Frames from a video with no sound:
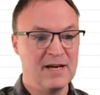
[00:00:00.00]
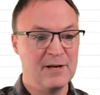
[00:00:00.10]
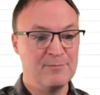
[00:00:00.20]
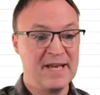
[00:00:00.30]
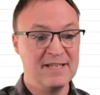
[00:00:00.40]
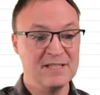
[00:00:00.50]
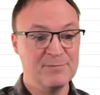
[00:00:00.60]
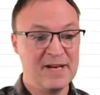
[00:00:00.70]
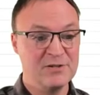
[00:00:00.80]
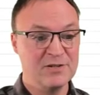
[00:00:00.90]
paste
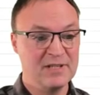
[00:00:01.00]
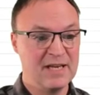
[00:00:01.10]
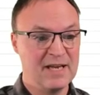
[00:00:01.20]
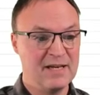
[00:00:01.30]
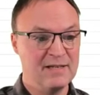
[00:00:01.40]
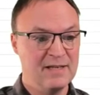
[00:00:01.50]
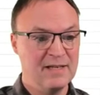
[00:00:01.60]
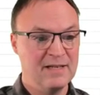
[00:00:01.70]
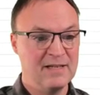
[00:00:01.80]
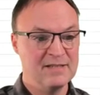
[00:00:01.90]
special again.
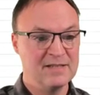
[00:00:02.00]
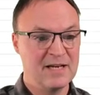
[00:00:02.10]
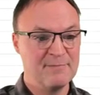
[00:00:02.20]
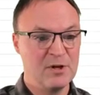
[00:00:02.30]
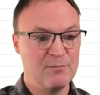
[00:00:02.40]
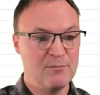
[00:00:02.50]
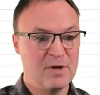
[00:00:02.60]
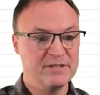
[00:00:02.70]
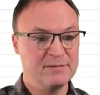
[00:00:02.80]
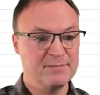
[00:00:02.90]
This time I'll
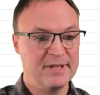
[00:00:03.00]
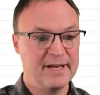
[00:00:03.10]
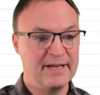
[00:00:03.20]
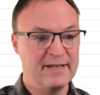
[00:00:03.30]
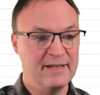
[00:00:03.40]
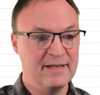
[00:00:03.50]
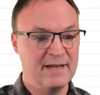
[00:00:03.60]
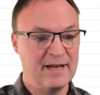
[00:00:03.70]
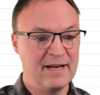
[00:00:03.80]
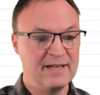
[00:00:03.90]
multiply
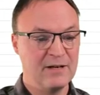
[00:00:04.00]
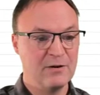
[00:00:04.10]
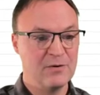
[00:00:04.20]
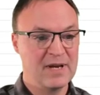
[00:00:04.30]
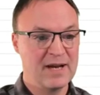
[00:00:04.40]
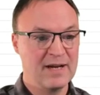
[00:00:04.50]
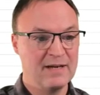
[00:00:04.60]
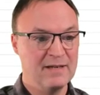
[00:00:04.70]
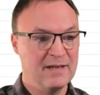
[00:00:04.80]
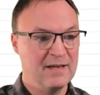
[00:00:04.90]
and hit
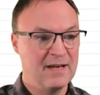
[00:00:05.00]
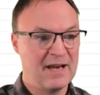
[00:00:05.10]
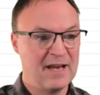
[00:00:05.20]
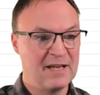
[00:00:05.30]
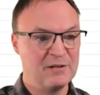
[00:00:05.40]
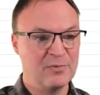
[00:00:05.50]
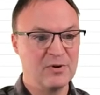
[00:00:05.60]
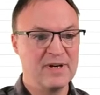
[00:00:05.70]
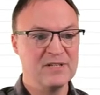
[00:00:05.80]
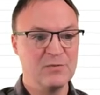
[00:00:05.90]
OK. and the
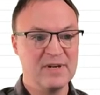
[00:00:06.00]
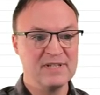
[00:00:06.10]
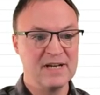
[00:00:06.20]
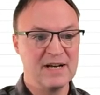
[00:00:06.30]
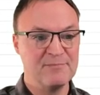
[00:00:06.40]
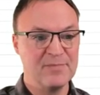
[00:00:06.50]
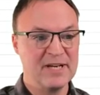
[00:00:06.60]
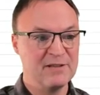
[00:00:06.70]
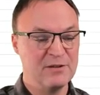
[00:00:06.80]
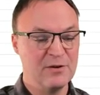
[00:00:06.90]
price went up
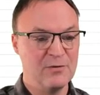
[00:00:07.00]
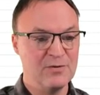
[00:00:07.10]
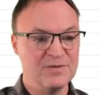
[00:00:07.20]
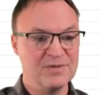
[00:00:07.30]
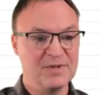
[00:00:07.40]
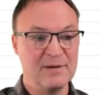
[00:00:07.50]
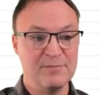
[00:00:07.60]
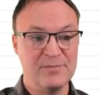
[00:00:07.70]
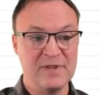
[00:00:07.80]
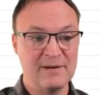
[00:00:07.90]
by those
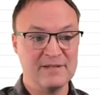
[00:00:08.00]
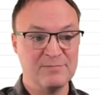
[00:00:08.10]
that